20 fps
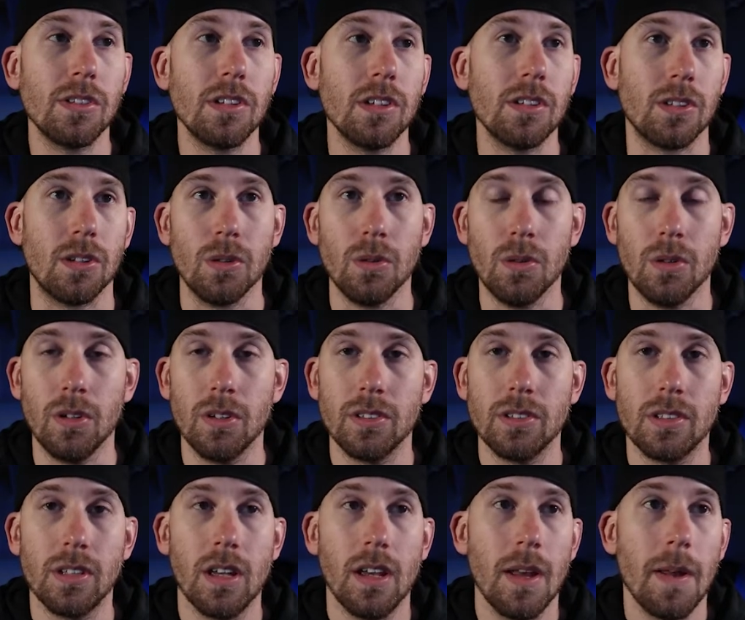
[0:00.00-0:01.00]
these
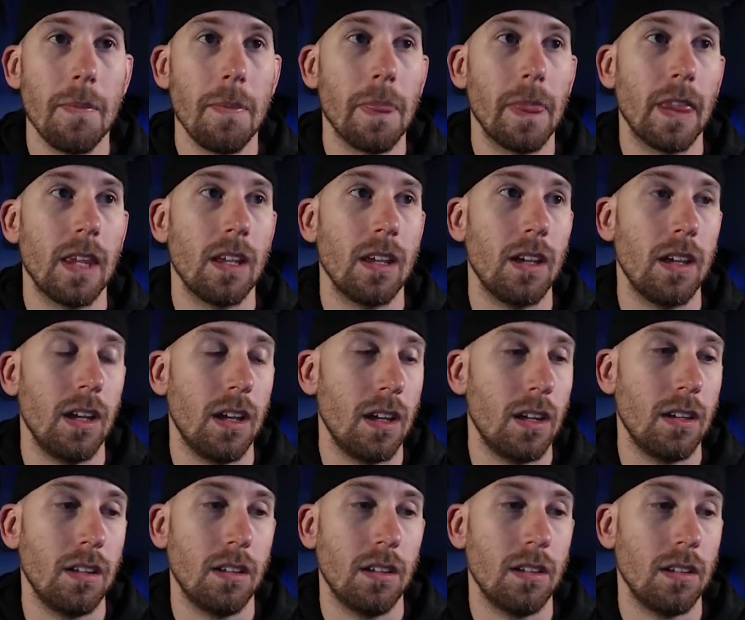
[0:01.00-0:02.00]
tools,
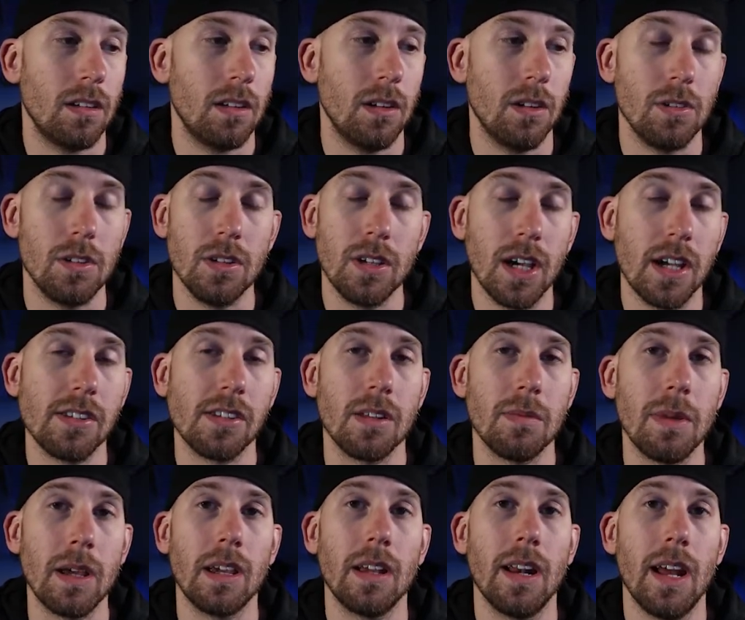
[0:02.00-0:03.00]
and, you know, you guys
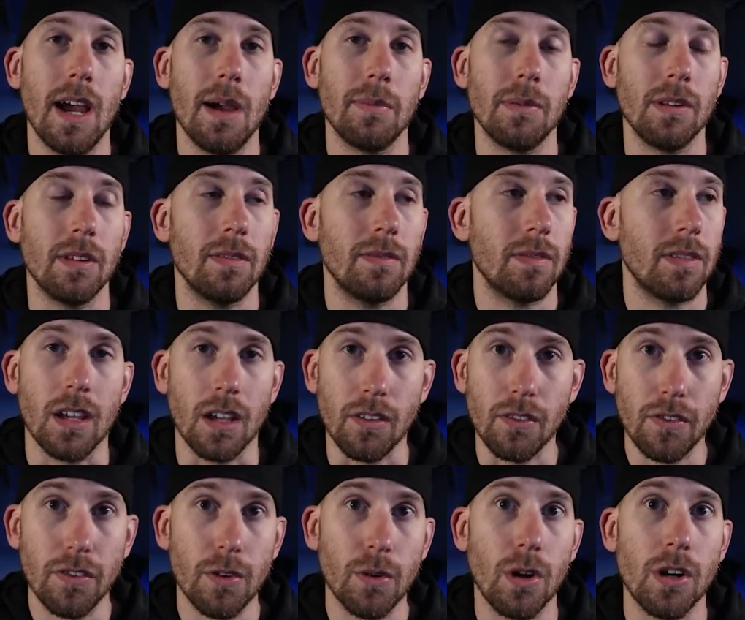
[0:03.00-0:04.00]
can make it happen.
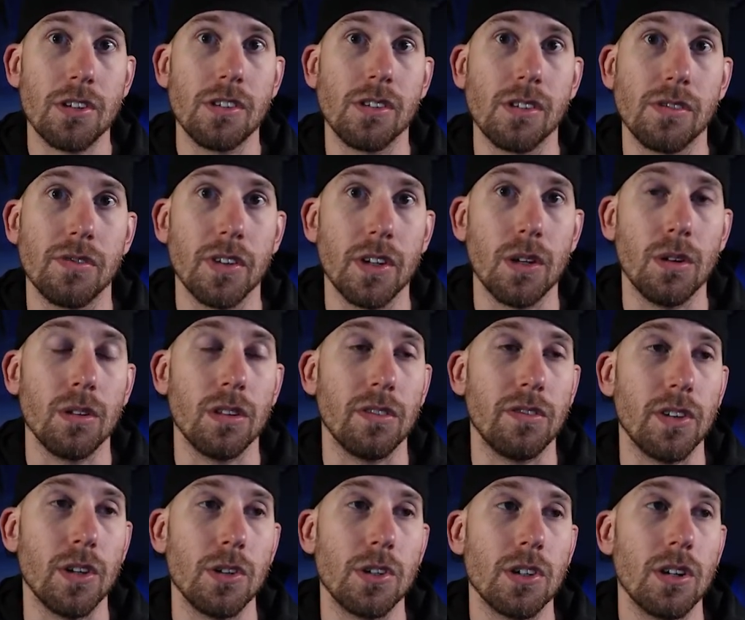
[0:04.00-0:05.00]
Even if you're watching this video in the
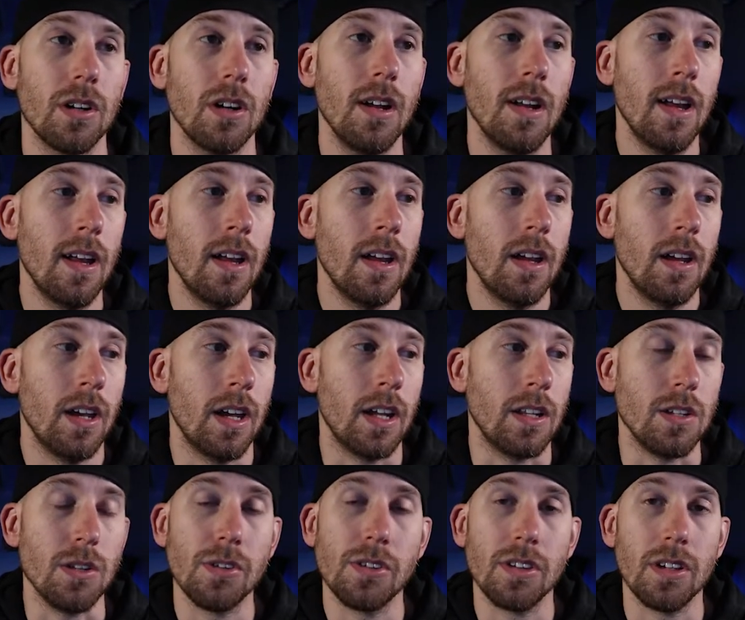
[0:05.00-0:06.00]
future
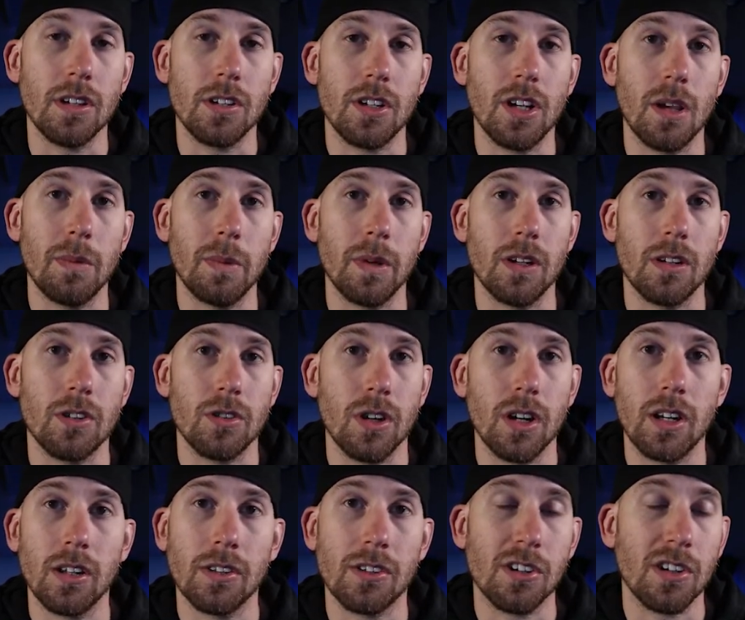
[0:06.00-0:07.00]
and you see a champion
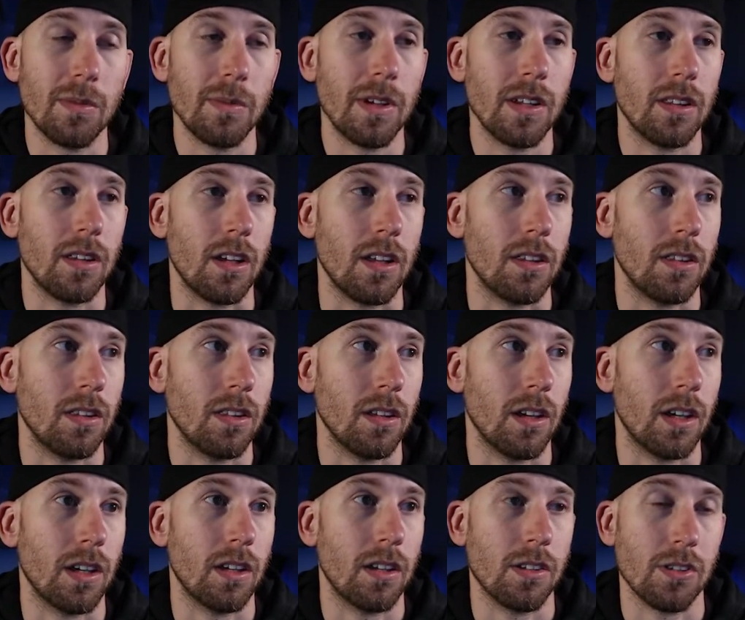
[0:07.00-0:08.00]
training tournament that,
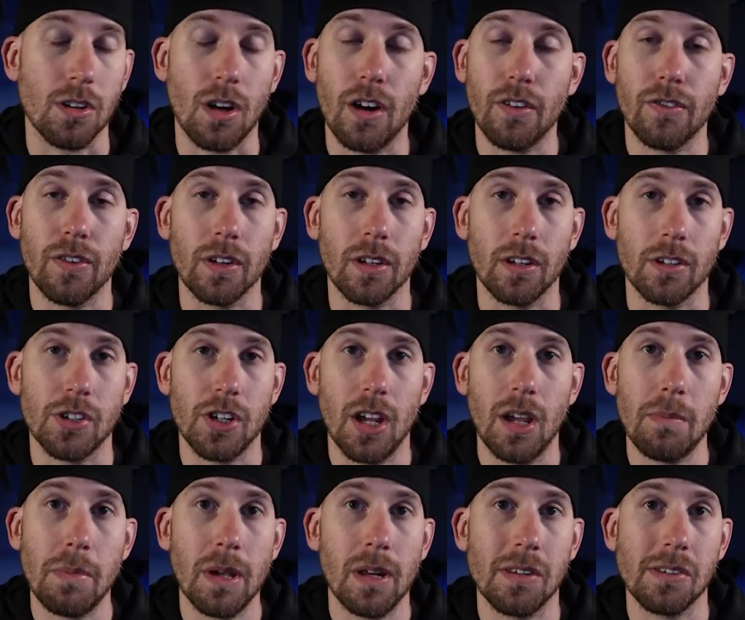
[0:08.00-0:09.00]
like, is offering a
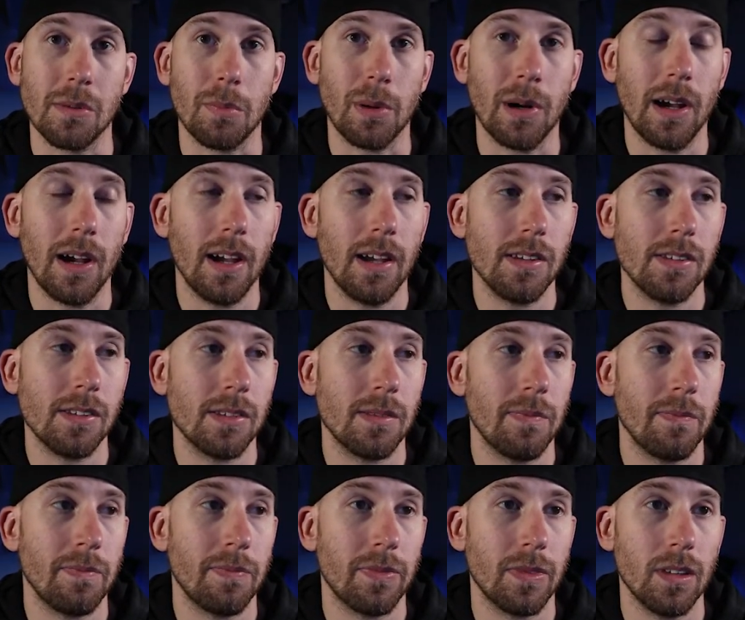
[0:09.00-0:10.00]
champion as a prize,
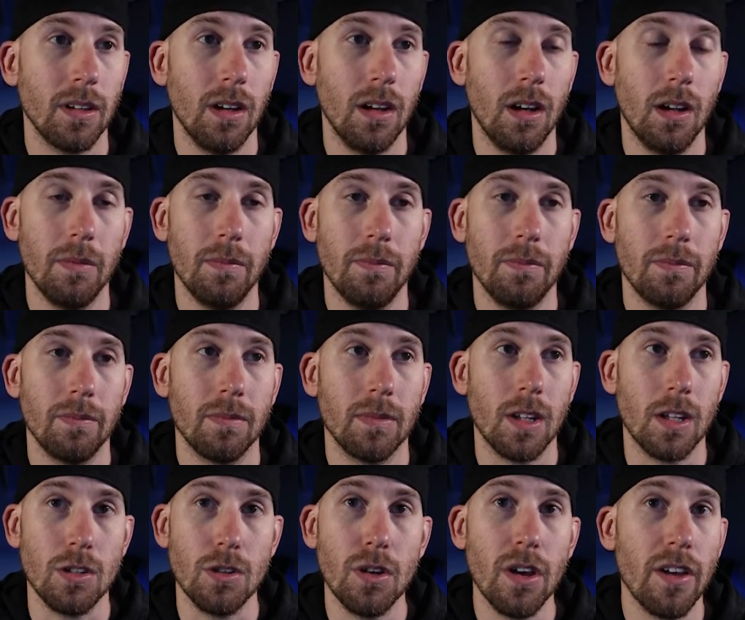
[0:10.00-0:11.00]
and
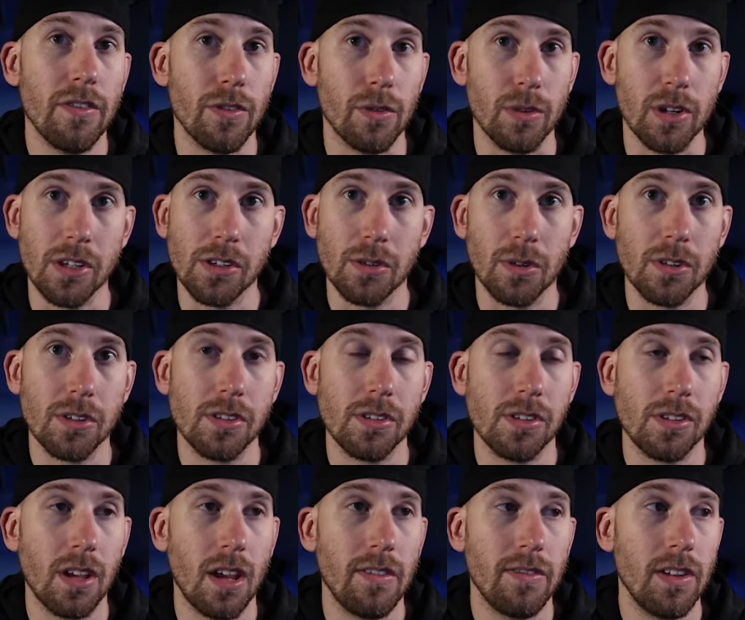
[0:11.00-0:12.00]
you have the resources
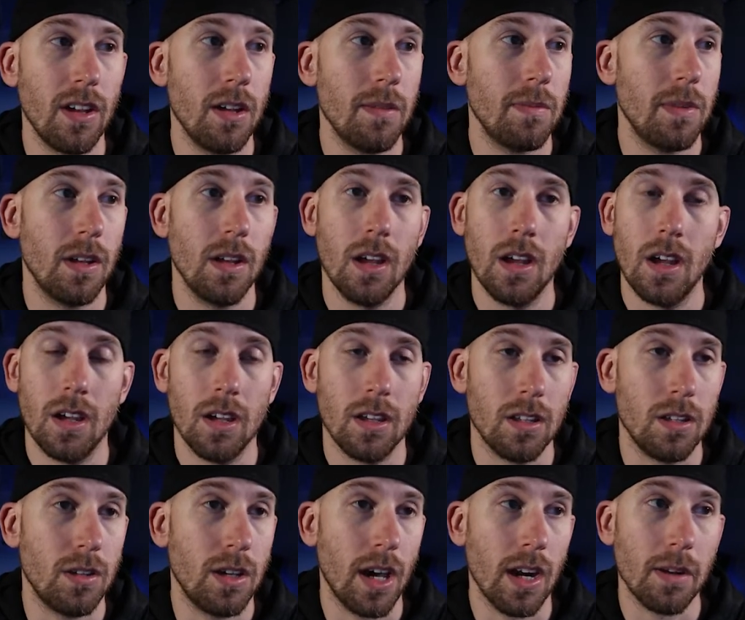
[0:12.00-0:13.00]
saved up,
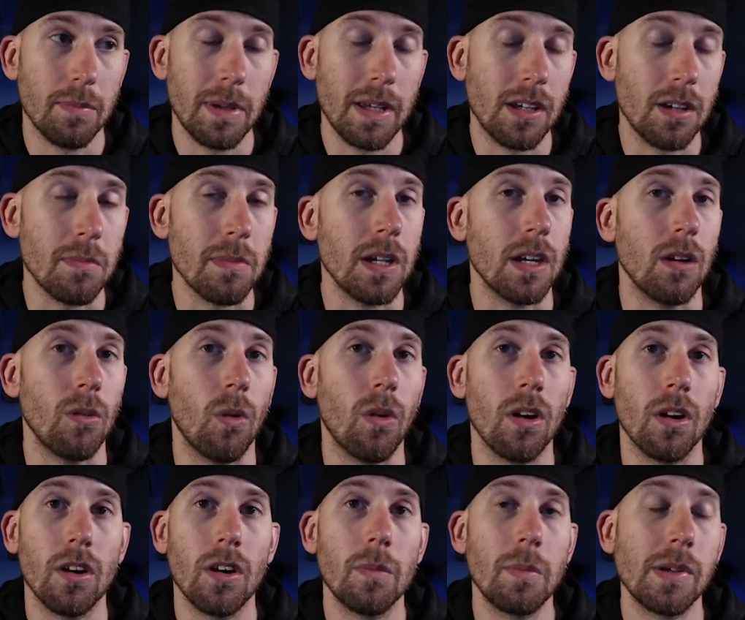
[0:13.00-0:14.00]
you got to be committed
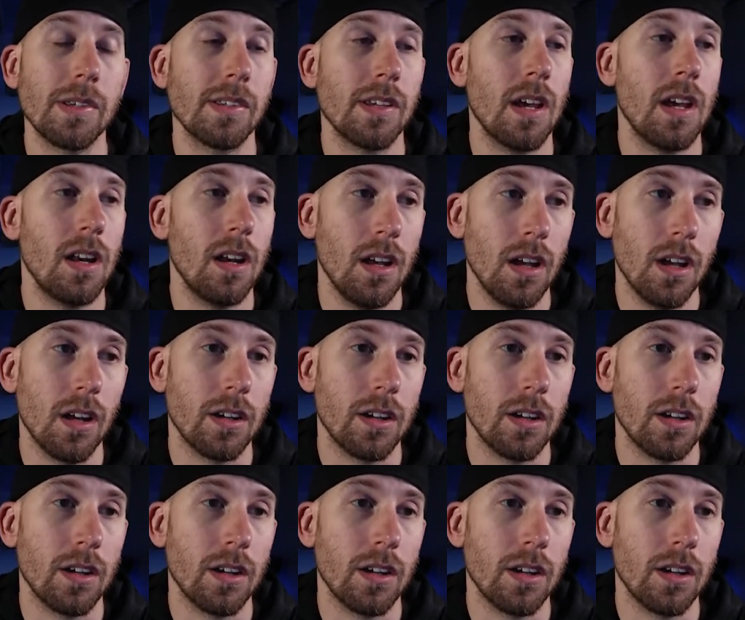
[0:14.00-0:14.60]
100%.